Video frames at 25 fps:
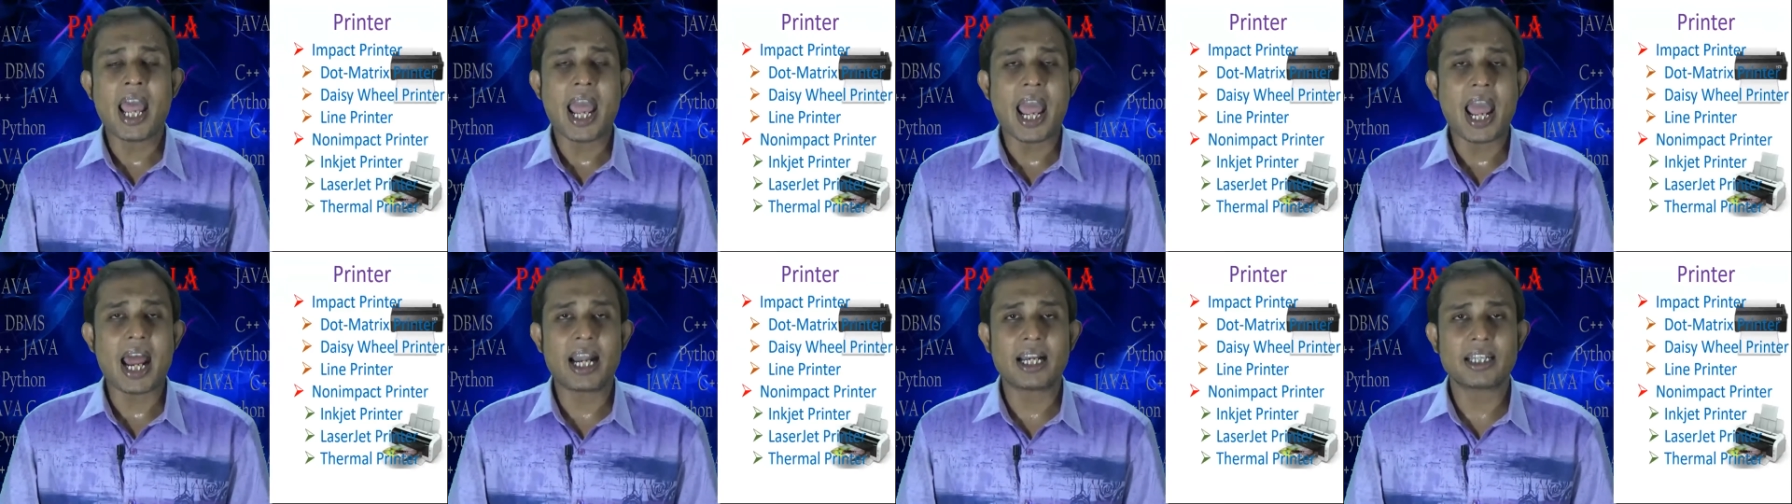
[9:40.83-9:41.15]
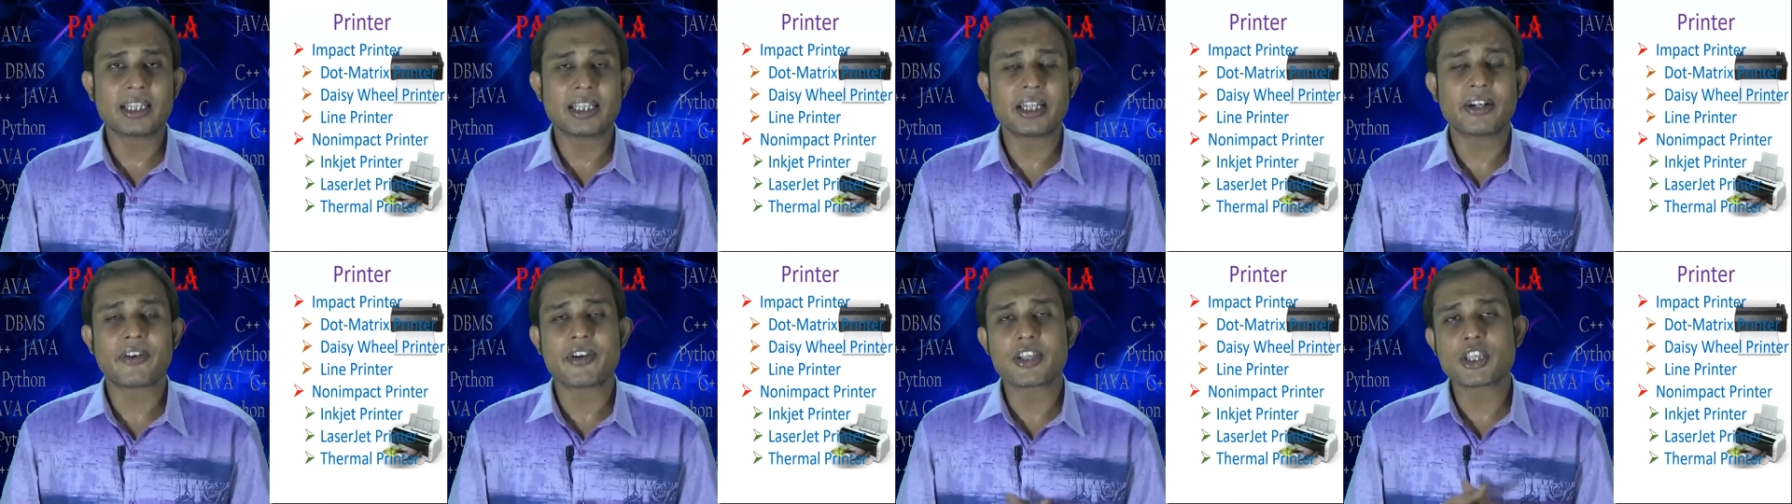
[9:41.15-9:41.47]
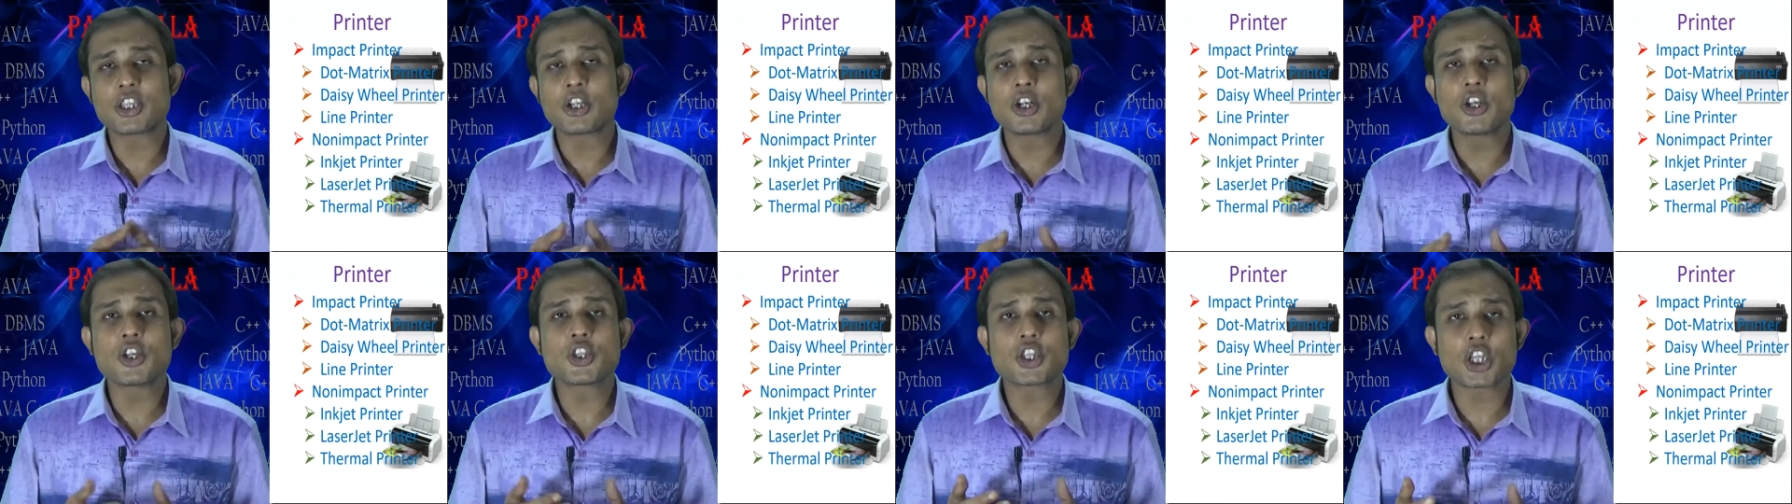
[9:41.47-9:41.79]
at the
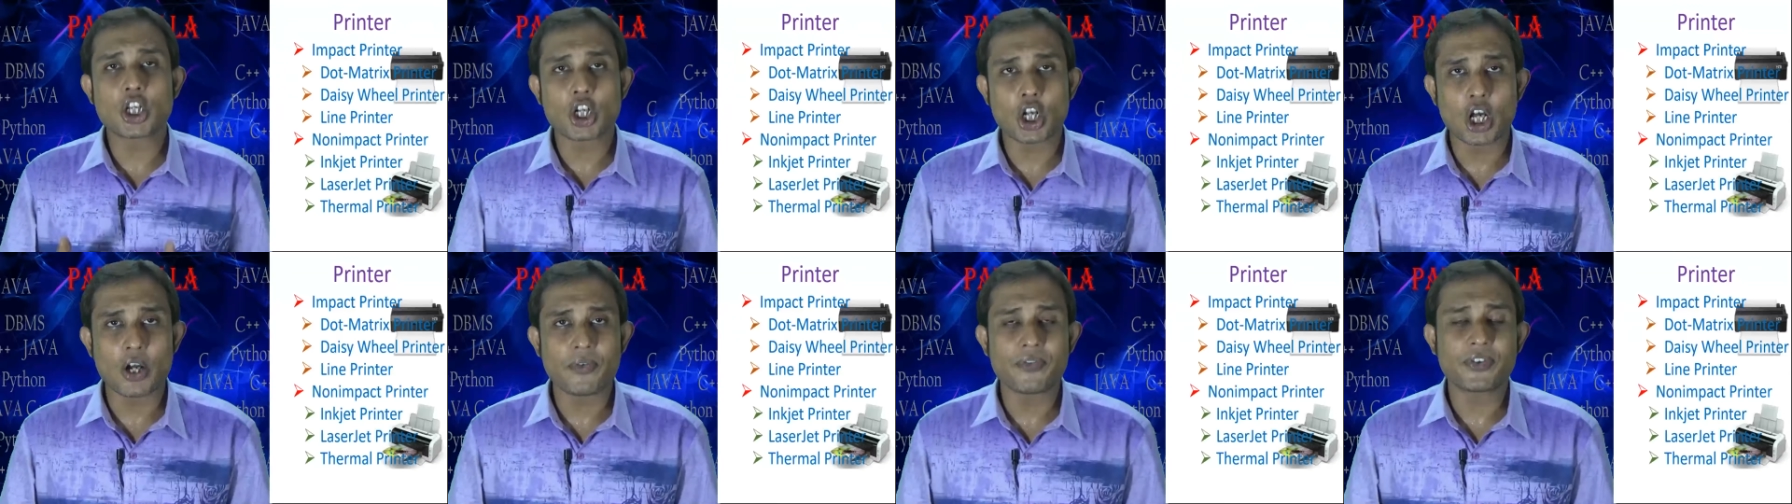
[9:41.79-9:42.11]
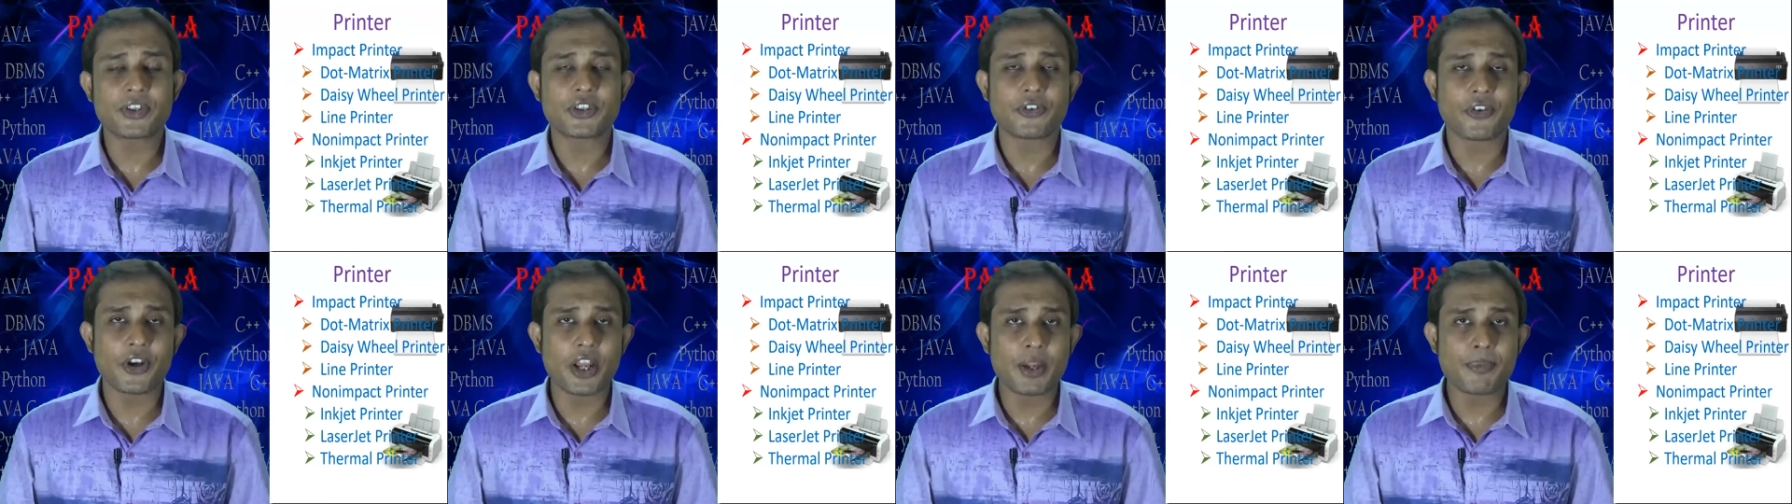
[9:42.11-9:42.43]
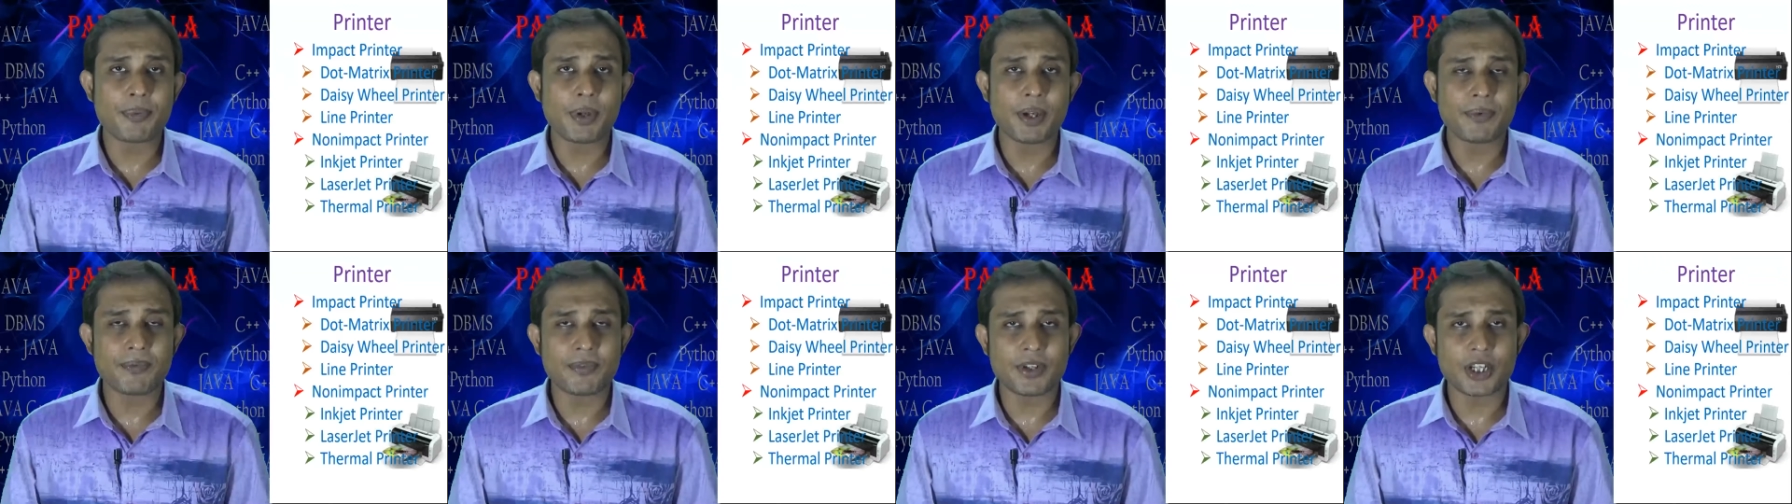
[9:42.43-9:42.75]
resolution of
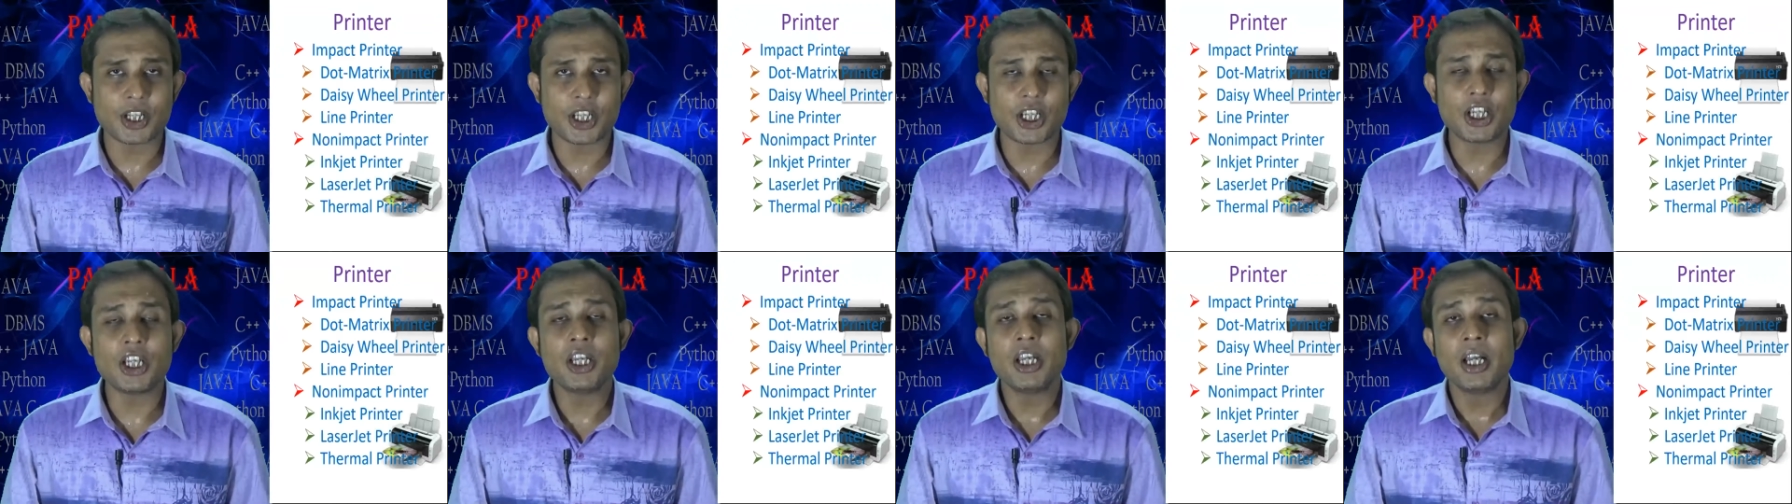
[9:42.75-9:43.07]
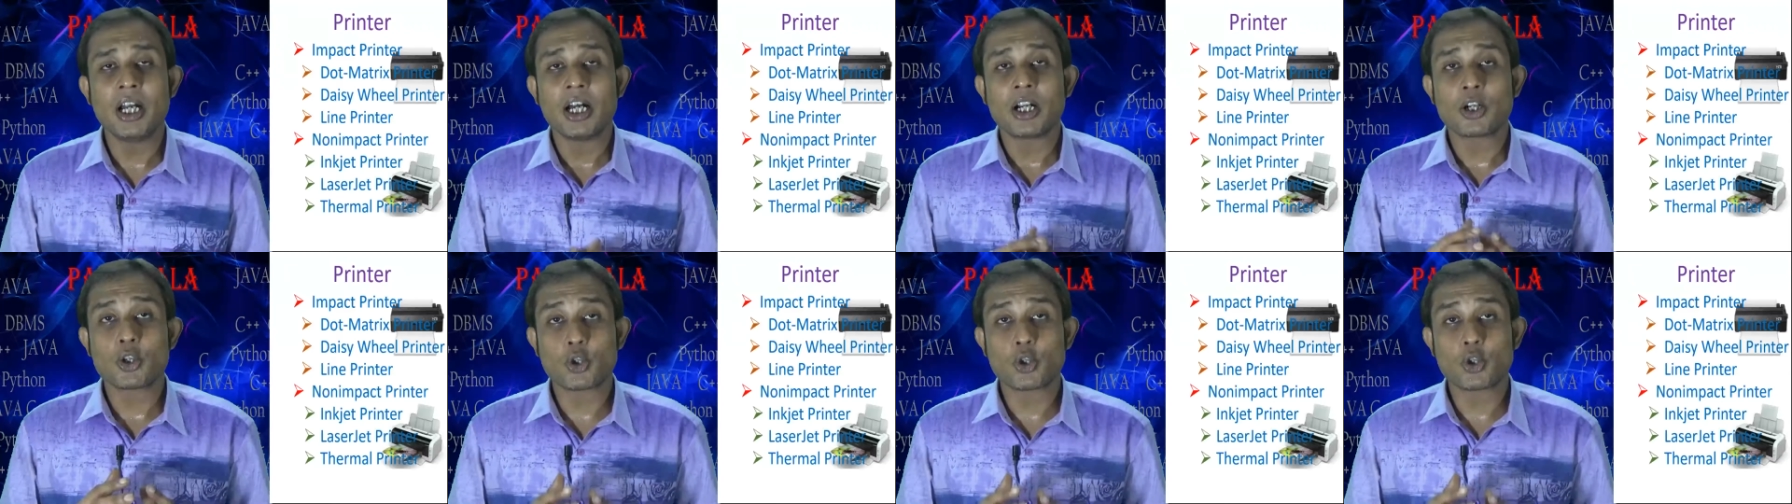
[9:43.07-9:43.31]
350